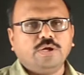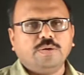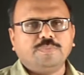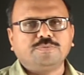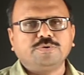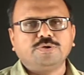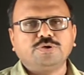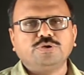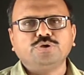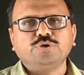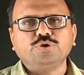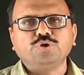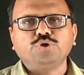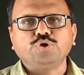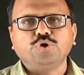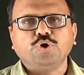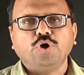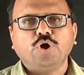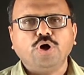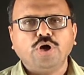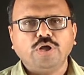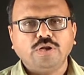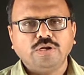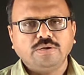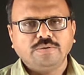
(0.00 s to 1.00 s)
afternoon to
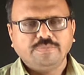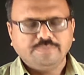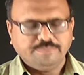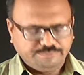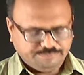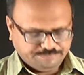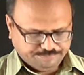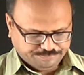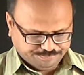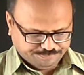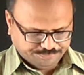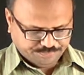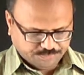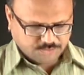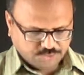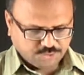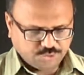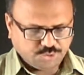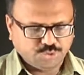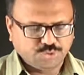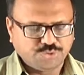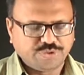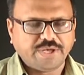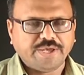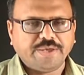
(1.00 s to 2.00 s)
all.
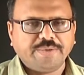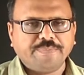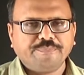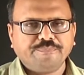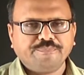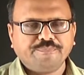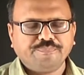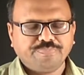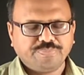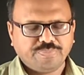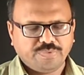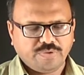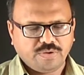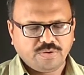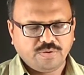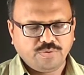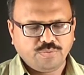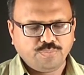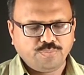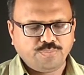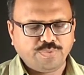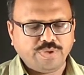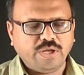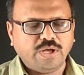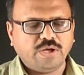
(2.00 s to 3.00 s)
Today
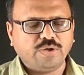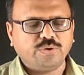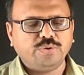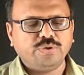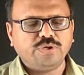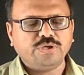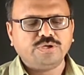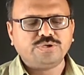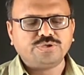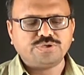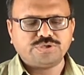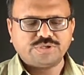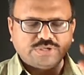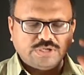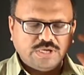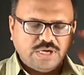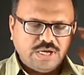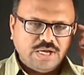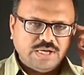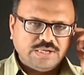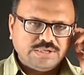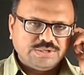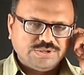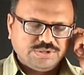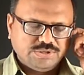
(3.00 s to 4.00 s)
we are going to
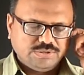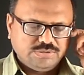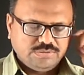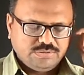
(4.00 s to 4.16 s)
start